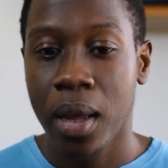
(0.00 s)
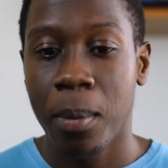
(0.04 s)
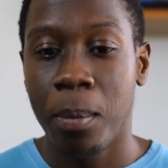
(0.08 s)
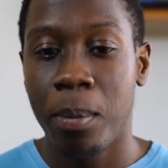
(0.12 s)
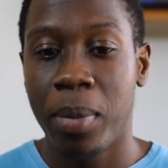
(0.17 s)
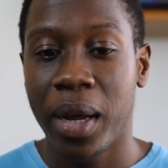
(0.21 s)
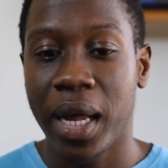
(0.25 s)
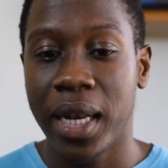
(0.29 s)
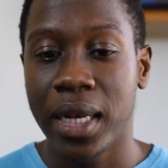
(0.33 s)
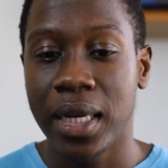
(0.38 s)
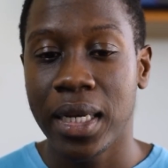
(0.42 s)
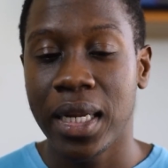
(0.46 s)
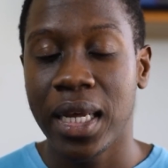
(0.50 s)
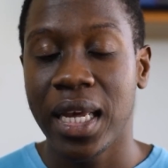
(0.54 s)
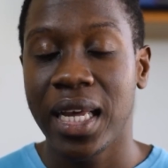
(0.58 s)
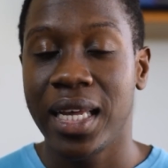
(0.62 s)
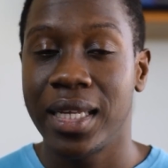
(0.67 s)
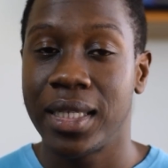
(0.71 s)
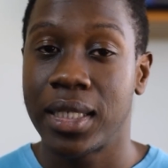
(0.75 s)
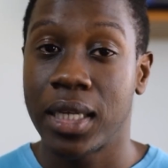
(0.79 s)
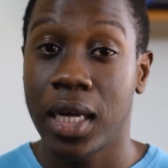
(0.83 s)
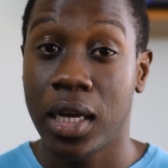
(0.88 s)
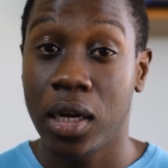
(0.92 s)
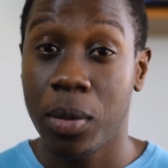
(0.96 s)
but
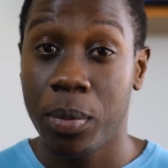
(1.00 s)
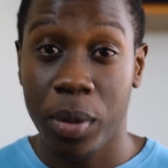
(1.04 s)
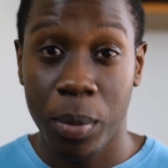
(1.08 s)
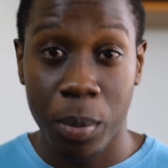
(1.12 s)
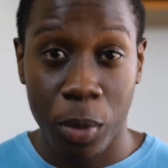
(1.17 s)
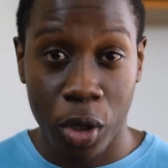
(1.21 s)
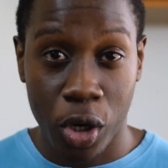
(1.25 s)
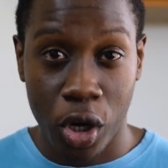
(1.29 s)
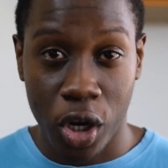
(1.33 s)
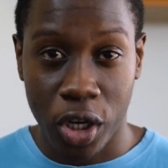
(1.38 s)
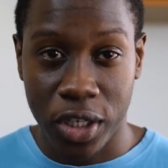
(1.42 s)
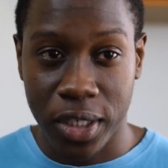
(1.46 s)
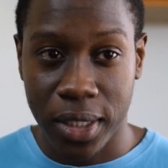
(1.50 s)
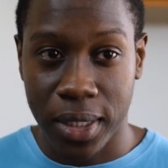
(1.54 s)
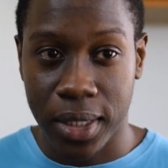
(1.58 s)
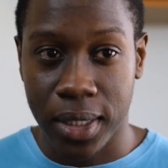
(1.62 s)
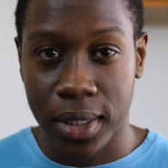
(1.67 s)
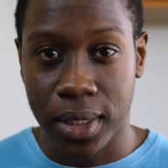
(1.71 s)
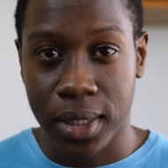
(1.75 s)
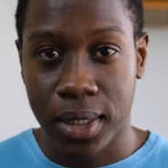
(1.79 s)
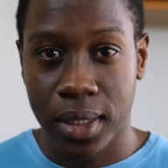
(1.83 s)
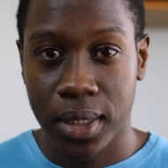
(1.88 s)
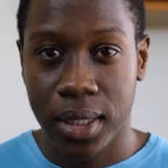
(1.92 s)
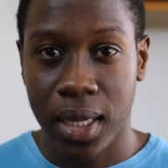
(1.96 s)
it's going to be
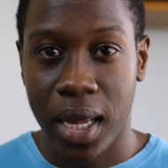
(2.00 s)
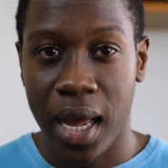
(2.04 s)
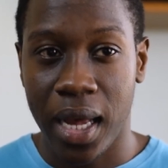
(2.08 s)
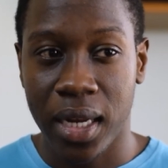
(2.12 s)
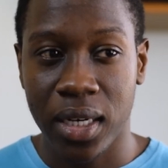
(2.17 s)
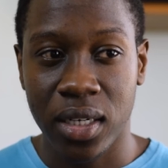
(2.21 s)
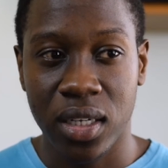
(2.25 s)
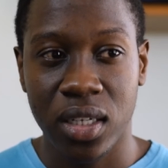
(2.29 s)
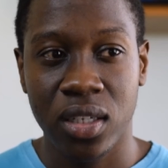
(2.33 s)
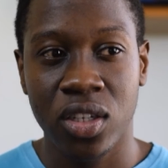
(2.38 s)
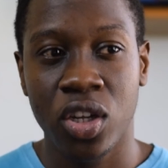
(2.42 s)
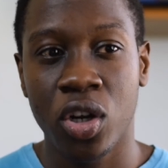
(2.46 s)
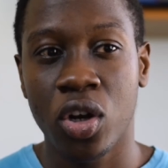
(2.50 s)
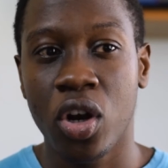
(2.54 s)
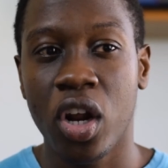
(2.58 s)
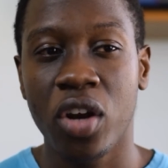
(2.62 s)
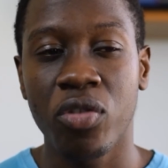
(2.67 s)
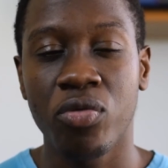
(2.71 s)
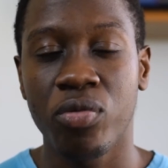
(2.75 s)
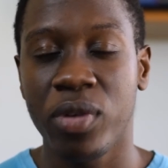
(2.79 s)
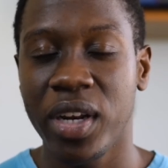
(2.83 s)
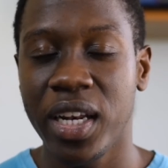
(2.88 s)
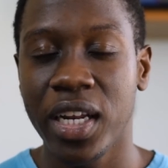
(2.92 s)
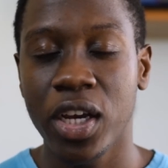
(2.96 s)
monotonous and you're
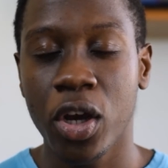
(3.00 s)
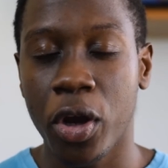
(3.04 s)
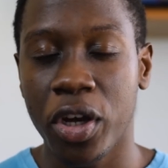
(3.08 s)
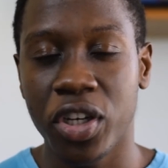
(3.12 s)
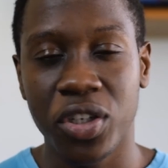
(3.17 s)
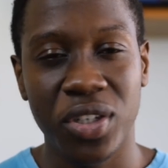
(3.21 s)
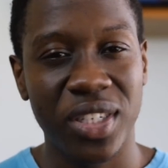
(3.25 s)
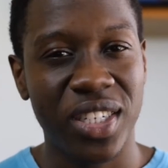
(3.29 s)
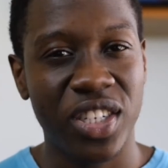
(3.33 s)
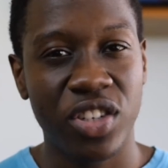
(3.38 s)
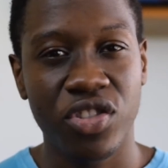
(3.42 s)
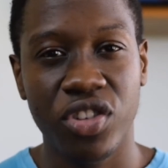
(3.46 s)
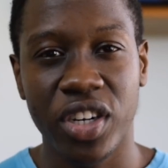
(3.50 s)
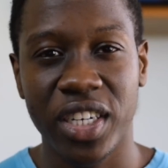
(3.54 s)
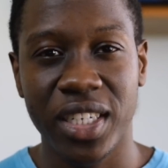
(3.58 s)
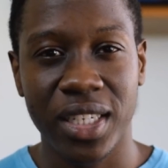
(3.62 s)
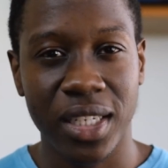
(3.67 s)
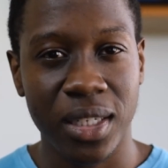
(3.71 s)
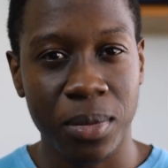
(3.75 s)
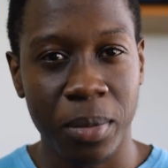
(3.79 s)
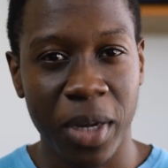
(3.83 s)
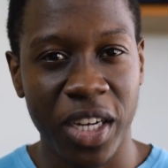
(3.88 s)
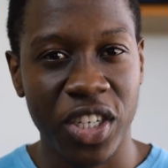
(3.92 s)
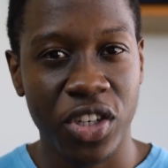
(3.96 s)
not really going to stretch
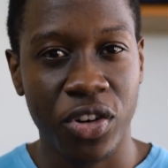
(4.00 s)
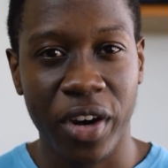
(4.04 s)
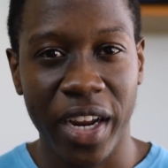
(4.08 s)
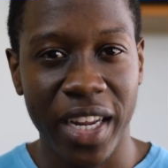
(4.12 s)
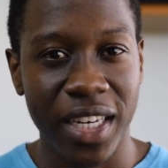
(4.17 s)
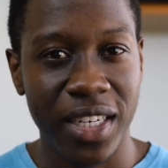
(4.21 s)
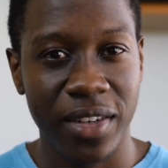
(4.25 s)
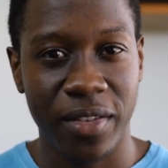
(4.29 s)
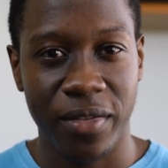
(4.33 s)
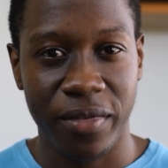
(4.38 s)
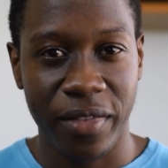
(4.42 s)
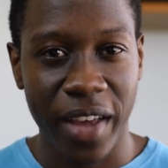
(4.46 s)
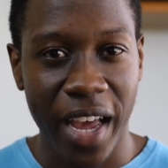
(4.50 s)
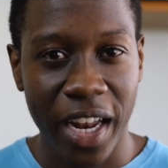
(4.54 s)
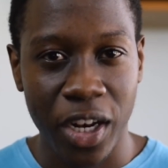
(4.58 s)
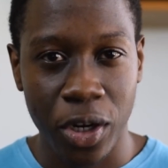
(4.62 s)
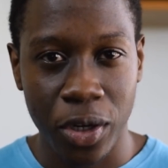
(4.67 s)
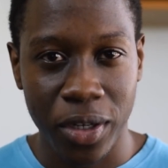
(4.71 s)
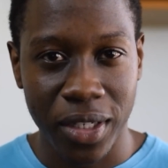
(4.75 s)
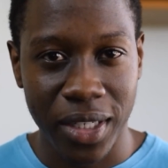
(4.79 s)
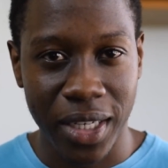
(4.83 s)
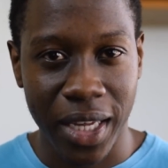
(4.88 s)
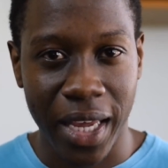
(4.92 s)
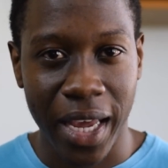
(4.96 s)
as much creative value
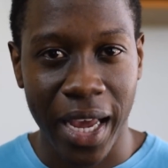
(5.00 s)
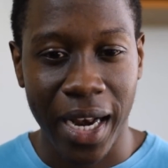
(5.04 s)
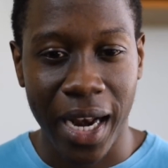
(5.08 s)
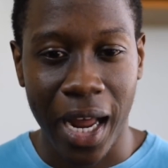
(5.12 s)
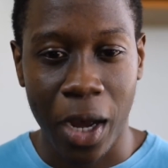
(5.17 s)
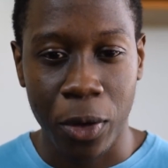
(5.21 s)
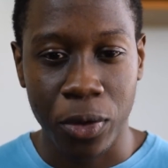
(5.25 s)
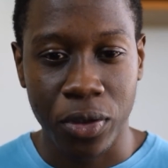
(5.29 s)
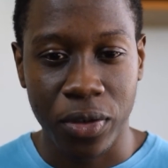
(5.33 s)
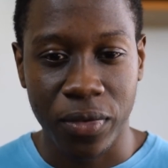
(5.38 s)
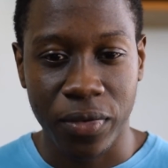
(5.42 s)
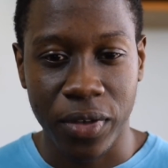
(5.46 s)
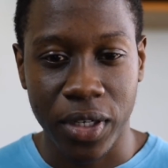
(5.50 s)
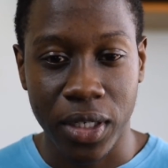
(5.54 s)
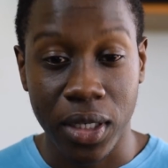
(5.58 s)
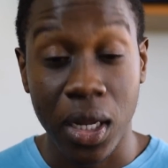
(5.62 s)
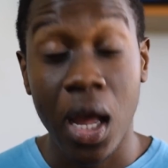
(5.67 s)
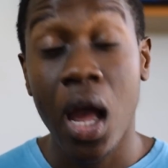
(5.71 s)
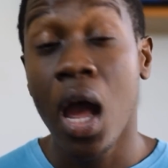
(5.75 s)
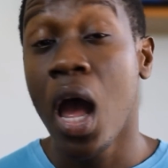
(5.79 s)
as you can out of it.